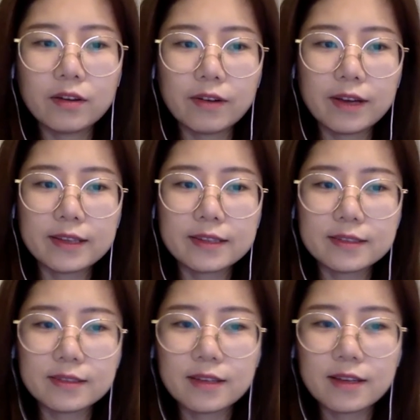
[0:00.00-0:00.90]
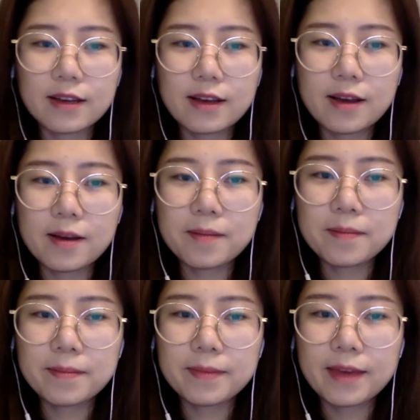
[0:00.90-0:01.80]
Great.
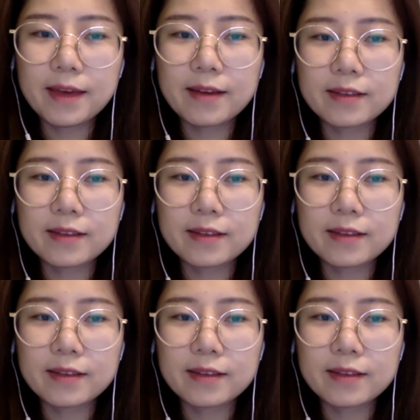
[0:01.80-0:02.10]
Yeah,